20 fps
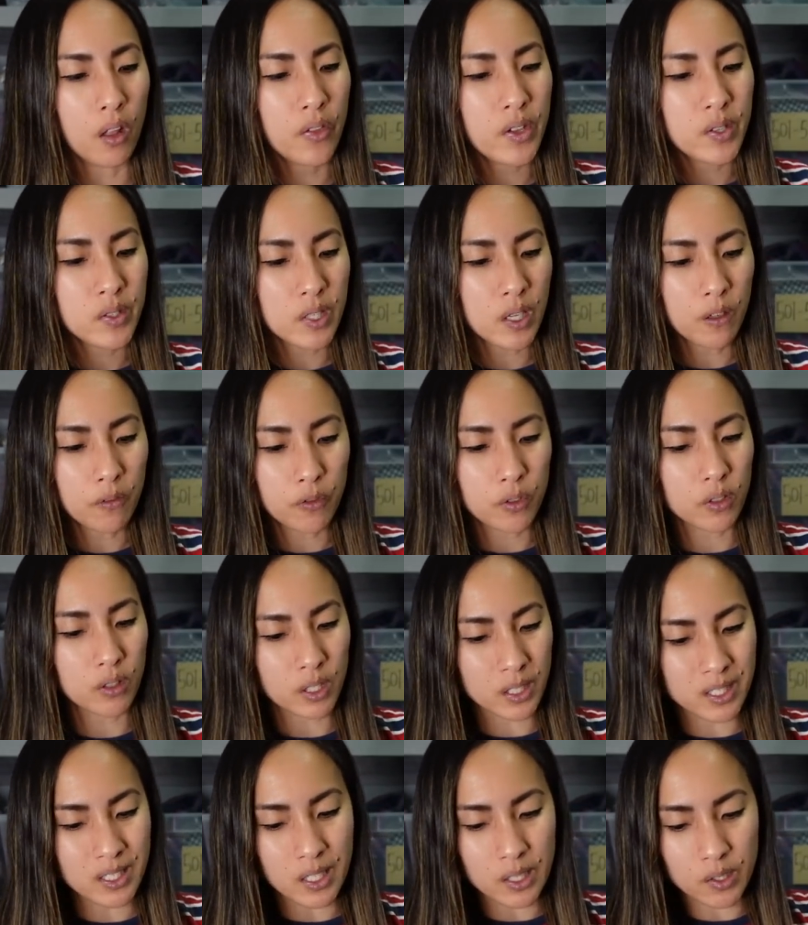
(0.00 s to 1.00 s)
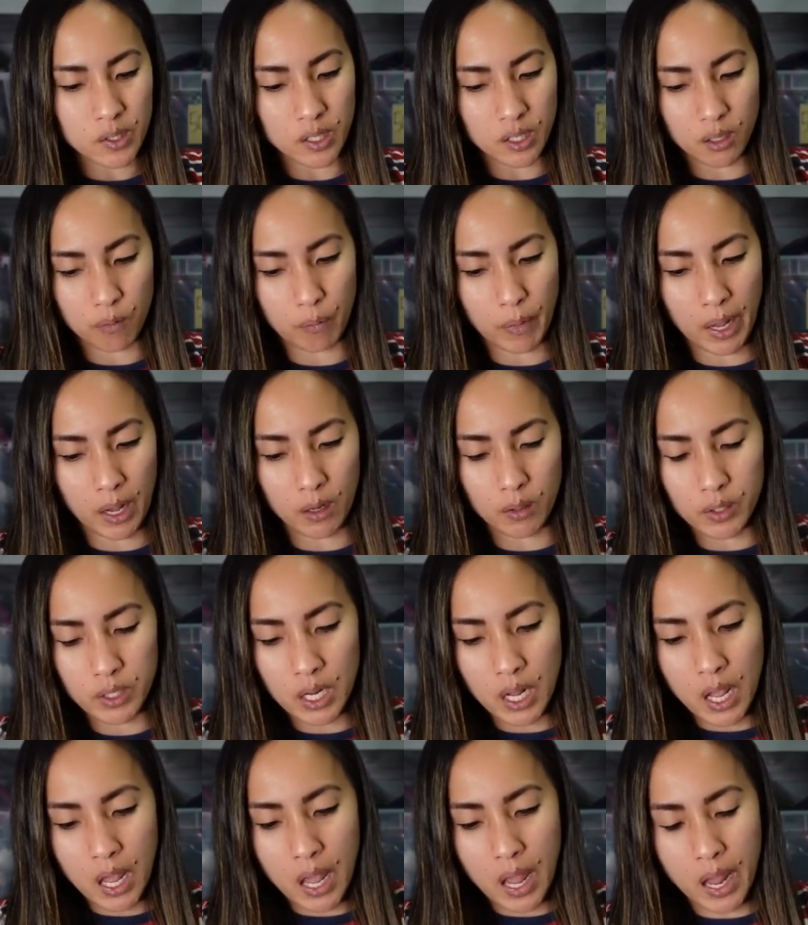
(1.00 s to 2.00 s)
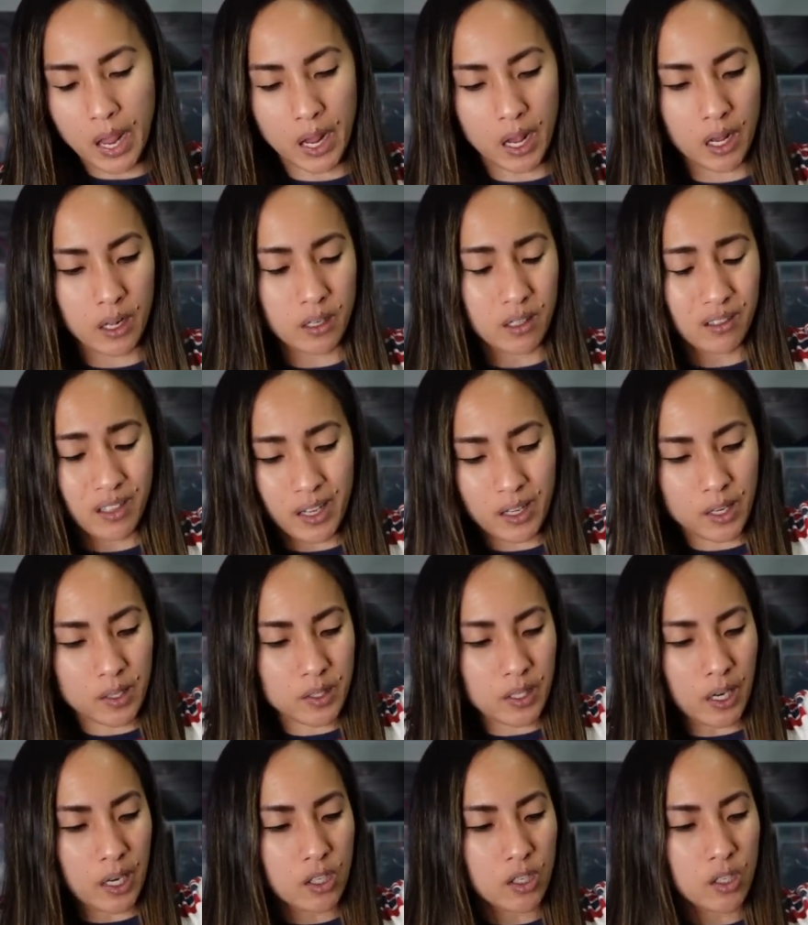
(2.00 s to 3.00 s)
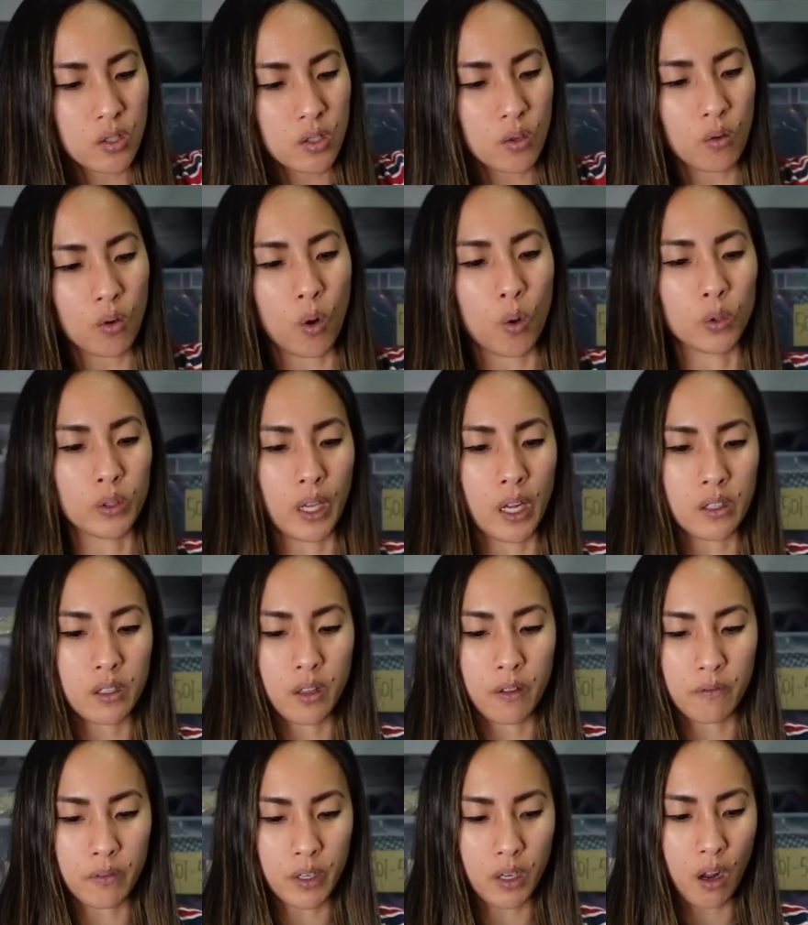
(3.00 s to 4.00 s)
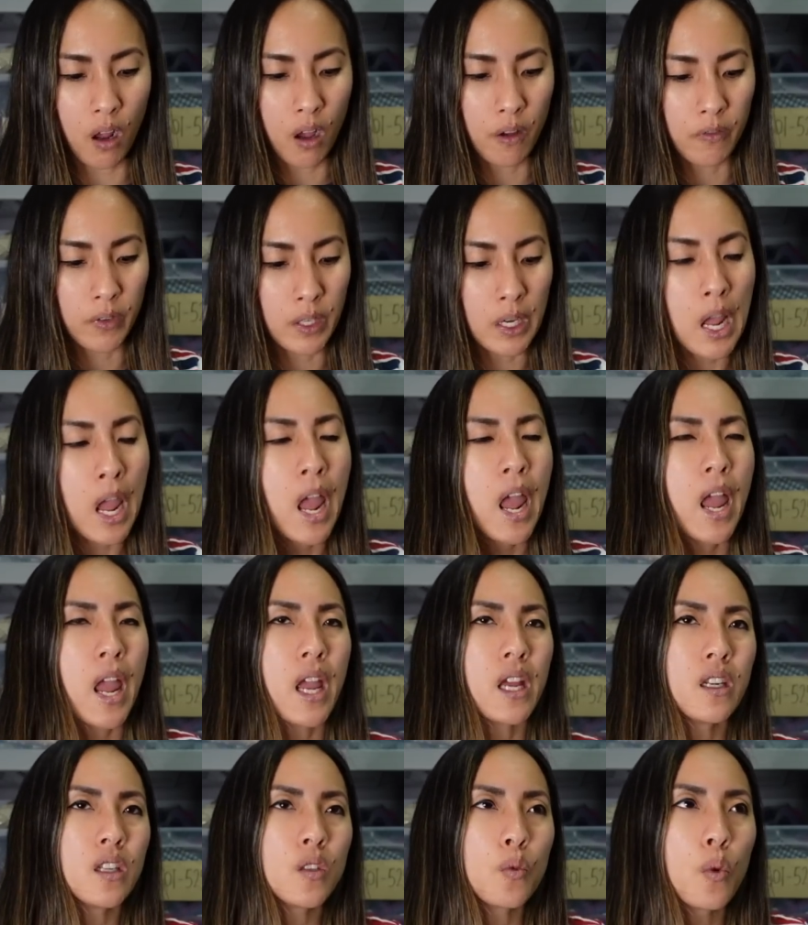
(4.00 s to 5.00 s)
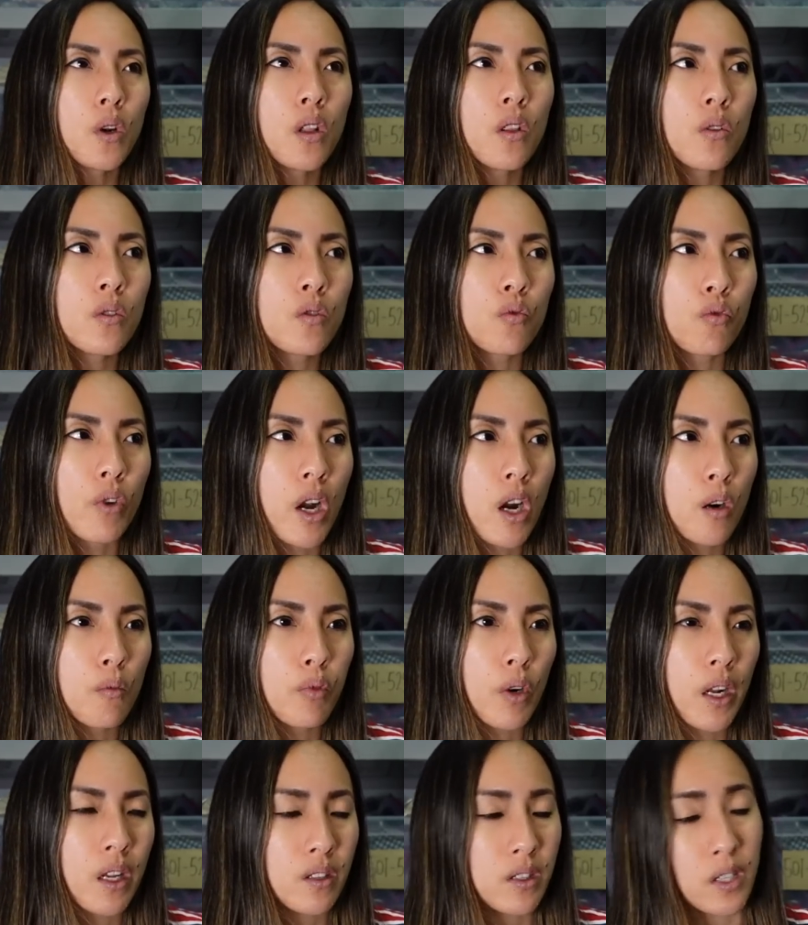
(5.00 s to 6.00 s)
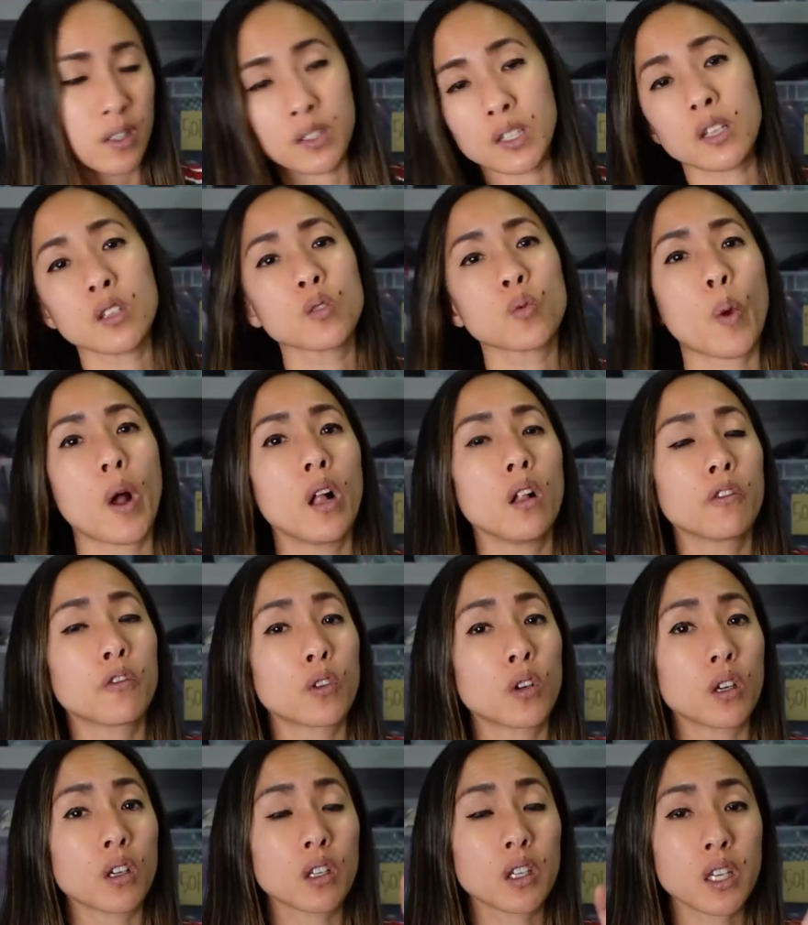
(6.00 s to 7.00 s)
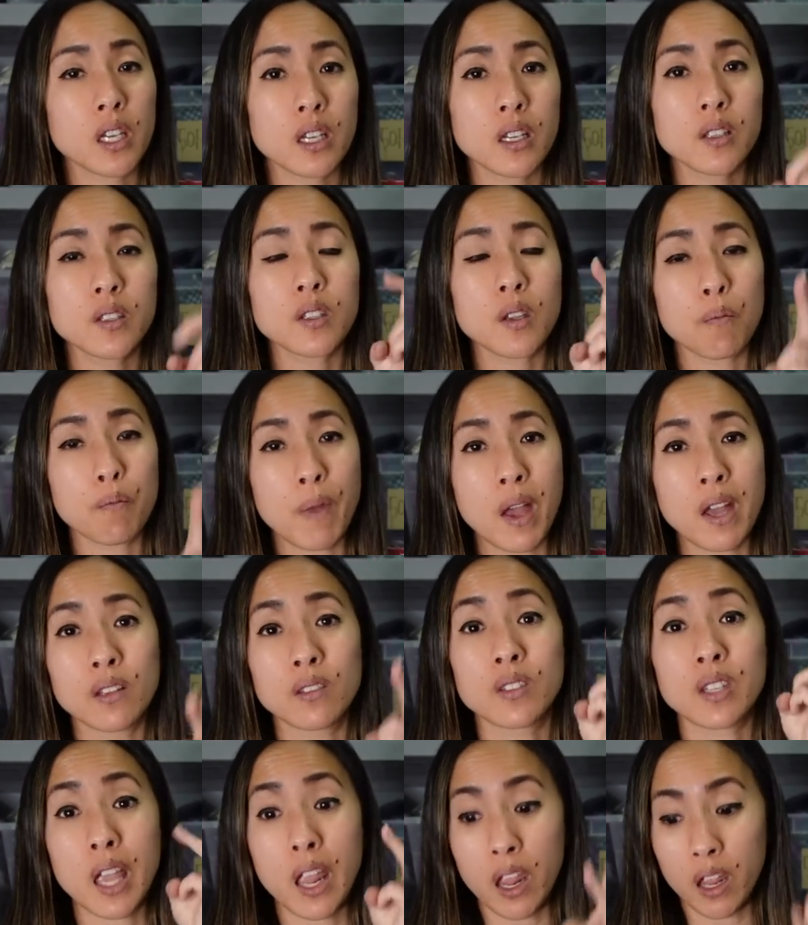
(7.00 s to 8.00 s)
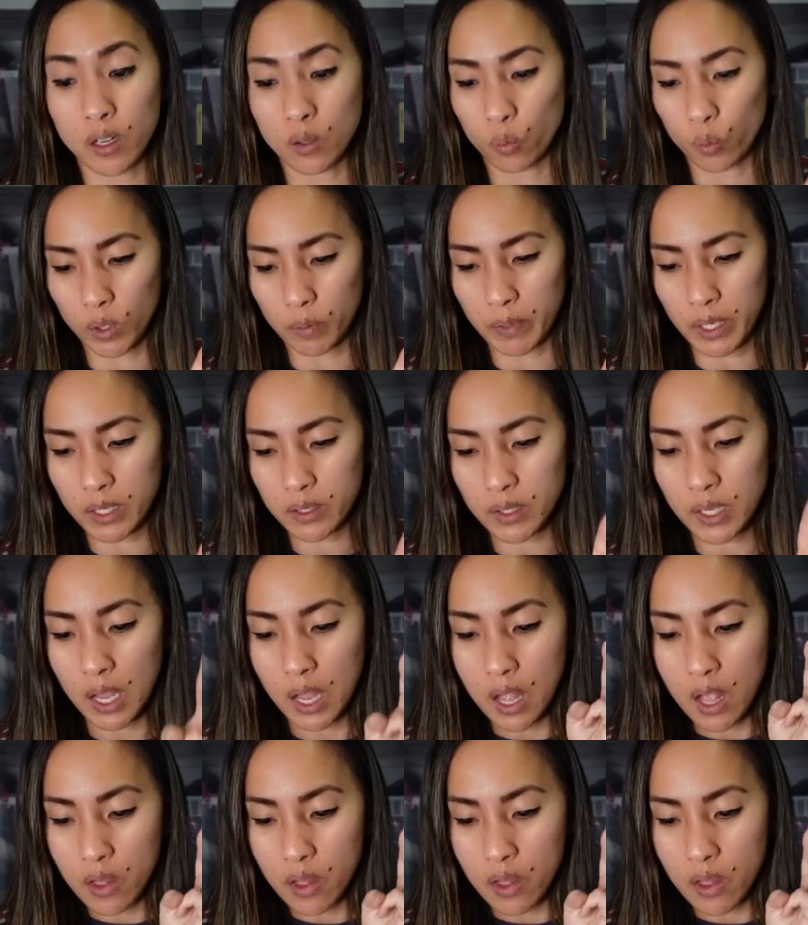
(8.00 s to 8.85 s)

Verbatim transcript: They sell for a decent amount, and like I said, I don't hold on to them very often, and it's one of those rare brands that sells well for kids, men's, and women's.